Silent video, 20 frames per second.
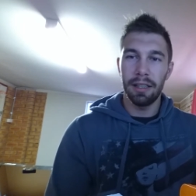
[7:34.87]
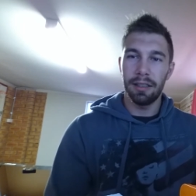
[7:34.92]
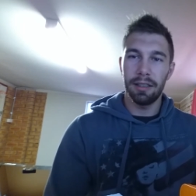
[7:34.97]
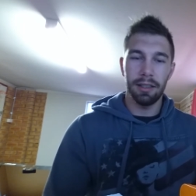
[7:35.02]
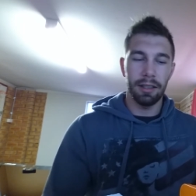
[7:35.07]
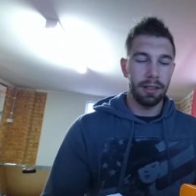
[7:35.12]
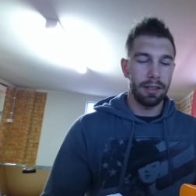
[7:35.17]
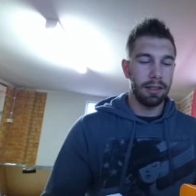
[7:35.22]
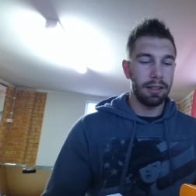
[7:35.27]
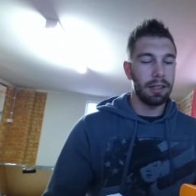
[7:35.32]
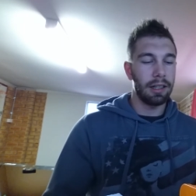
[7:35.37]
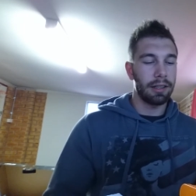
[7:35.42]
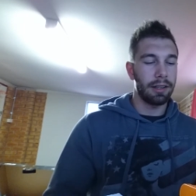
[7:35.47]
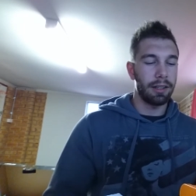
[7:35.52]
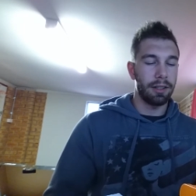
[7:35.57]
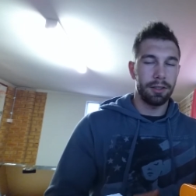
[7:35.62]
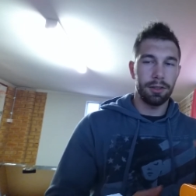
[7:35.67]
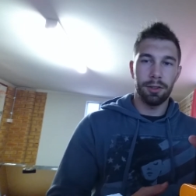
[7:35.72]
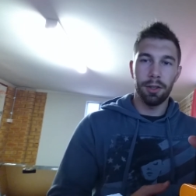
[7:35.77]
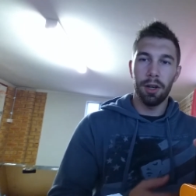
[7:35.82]
Is it like
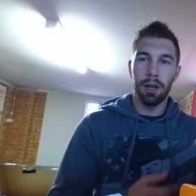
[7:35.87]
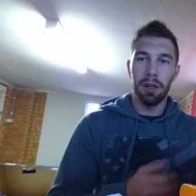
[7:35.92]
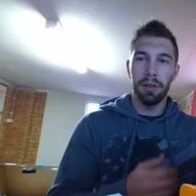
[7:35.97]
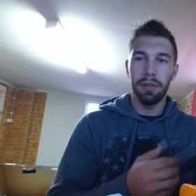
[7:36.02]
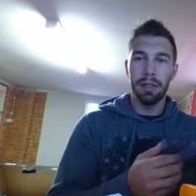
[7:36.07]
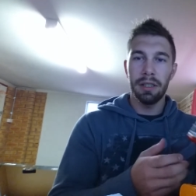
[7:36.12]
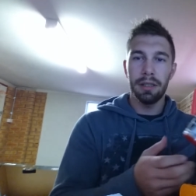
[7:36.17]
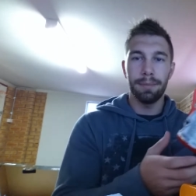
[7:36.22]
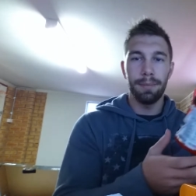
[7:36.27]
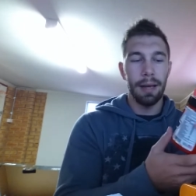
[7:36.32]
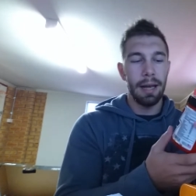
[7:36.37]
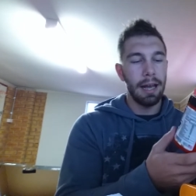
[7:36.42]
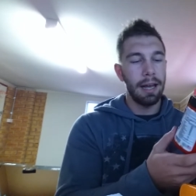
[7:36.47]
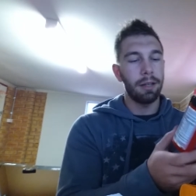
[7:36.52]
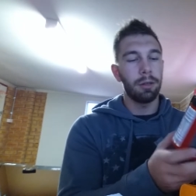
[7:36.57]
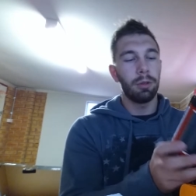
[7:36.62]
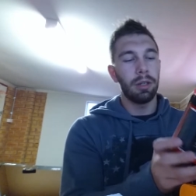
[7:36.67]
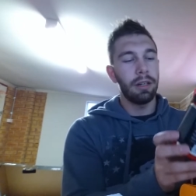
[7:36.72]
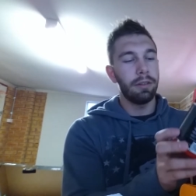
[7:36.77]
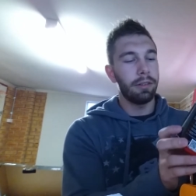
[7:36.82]
the servings
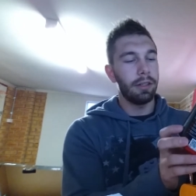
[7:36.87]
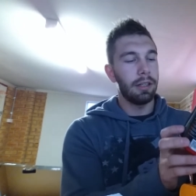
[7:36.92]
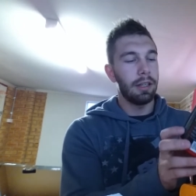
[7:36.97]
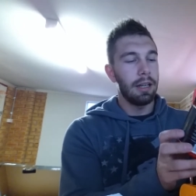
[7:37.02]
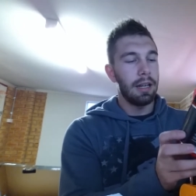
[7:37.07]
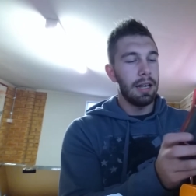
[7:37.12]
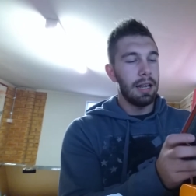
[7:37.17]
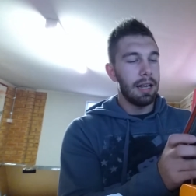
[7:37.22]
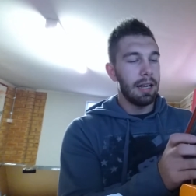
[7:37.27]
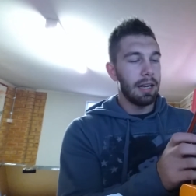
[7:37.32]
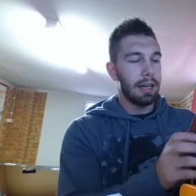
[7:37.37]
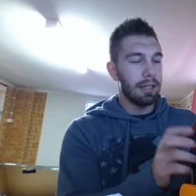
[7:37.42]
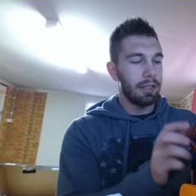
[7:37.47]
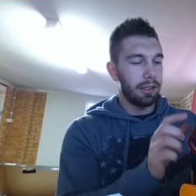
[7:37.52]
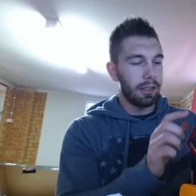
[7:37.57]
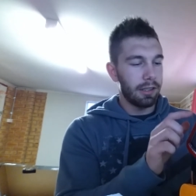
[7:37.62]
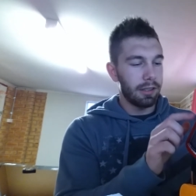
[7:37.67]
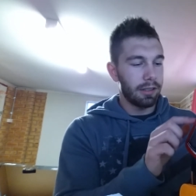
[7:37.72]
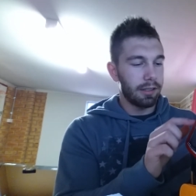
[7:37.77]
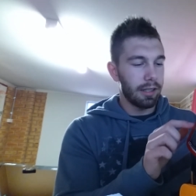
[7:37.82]
bad or whatever? As
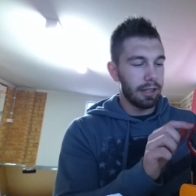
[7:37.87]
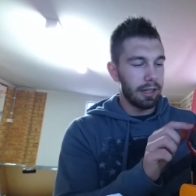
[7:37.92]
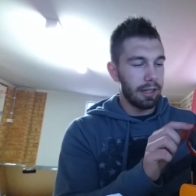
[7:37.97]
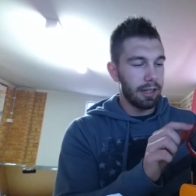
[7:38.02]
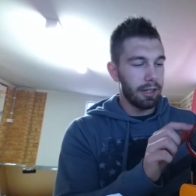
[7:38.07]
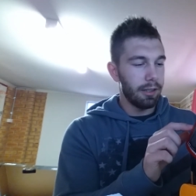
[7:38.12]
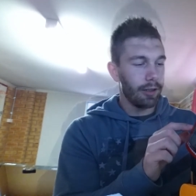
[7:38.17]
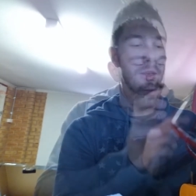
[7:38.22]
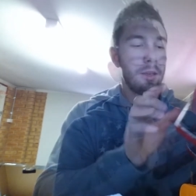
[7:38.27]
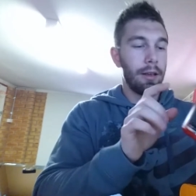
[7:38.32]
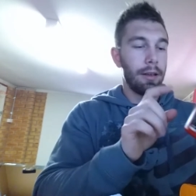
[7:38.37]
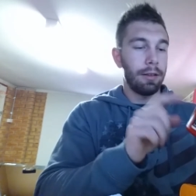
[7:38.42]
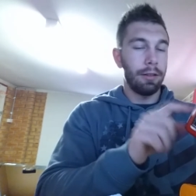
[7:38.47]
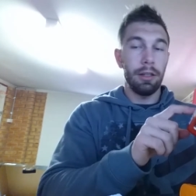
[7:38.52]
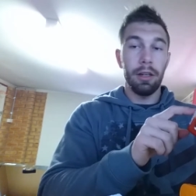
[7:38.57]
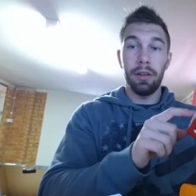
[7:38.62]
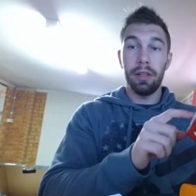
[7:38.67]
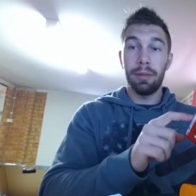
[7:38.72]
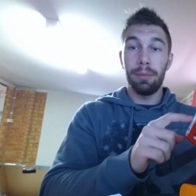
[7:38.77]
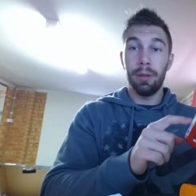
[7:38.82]
you can see here,
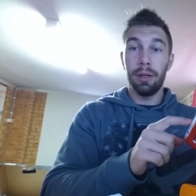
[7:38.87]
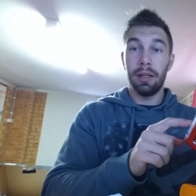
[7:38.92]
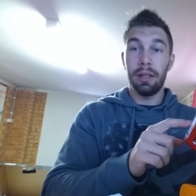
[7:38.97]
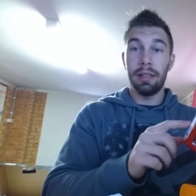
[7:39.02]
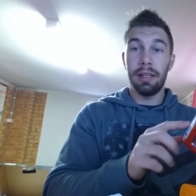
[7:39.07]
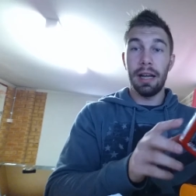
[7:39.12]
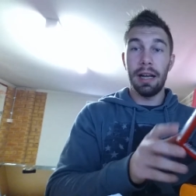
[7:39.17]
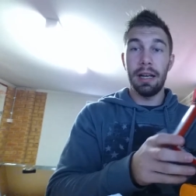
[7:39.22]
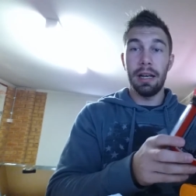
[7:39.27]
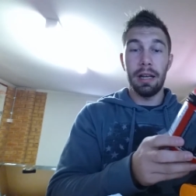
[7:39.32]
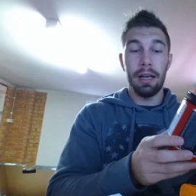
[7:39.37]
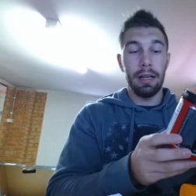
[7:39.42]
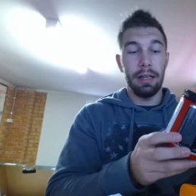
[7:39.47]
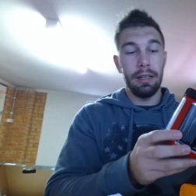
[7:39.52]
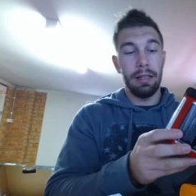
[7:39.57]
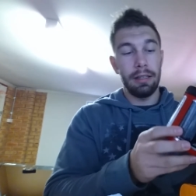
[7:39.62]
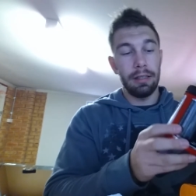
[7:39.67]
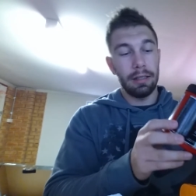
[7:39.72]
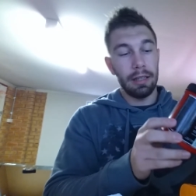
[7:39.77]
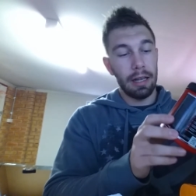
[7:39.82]
servings per container
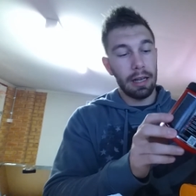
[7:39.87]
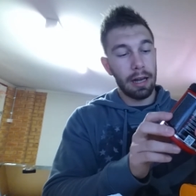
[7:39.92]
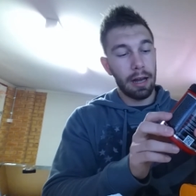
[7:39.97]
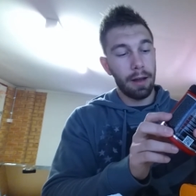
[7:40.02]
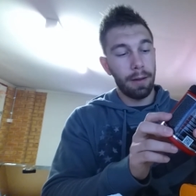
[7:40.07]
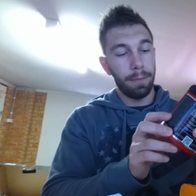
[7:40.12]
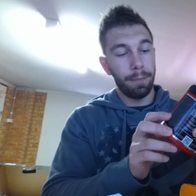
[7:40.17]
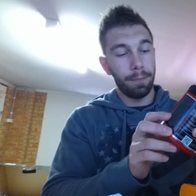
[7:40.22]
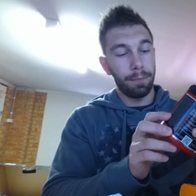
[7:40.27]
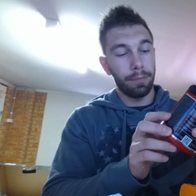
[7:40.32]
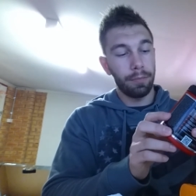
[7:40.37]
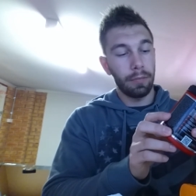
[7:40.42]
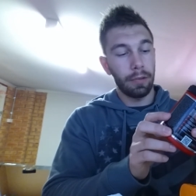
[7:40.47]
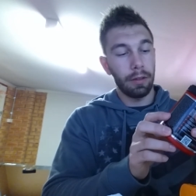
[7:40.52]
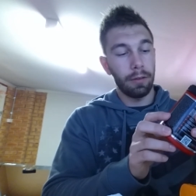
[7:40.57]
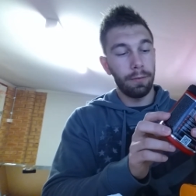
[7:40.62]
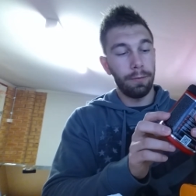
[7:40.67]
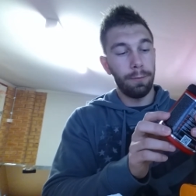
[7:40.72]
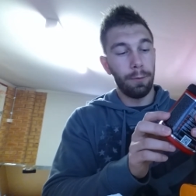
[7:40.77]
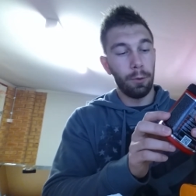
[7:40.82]
is
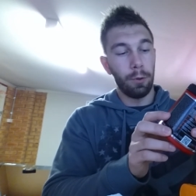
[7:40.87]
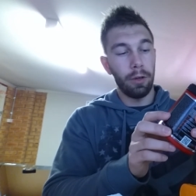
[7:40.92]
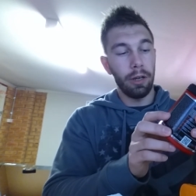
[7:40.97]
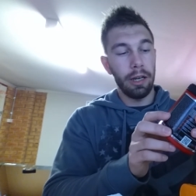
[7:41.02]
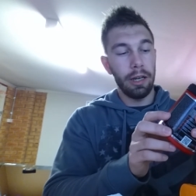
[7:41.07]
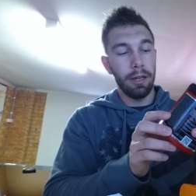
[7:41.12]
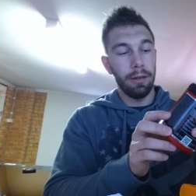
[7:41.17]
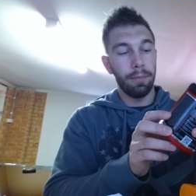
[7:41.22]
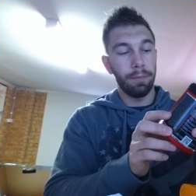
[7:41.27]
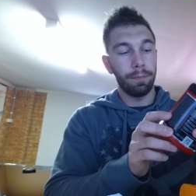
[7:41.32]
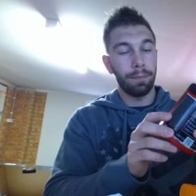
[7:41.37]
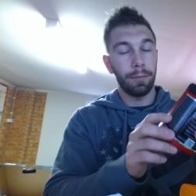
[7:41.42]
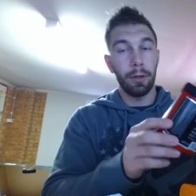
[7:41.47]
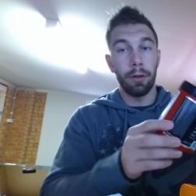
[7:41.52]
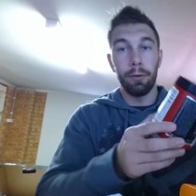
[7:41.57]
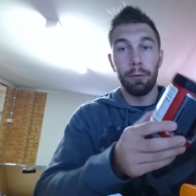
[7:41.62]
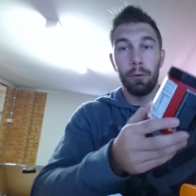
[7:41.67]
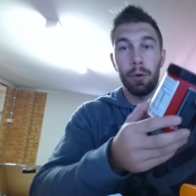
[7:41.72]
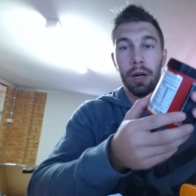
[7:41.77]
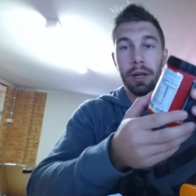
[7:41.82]
40
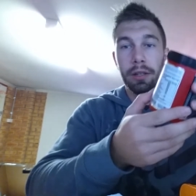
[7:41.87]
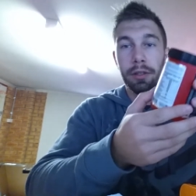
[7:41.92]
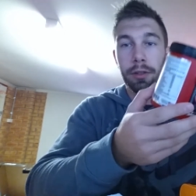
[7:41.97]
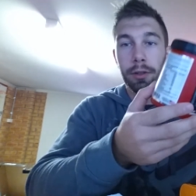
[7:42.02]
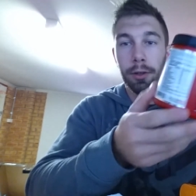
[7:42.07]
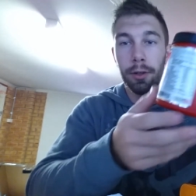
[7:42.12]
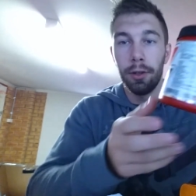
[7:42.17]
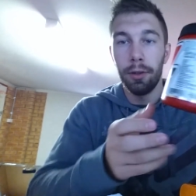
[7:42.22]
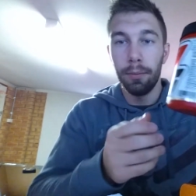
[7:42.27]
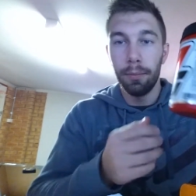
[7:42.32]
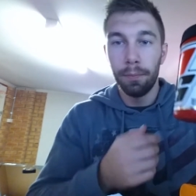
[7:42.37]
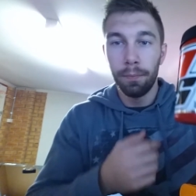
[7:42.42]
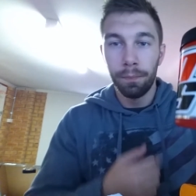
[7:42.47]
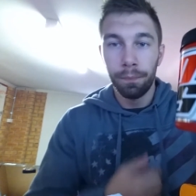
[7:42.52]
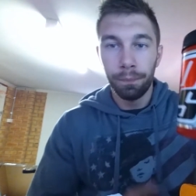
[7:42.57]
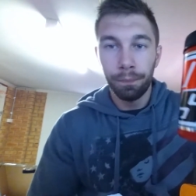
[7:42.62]
of one scoop.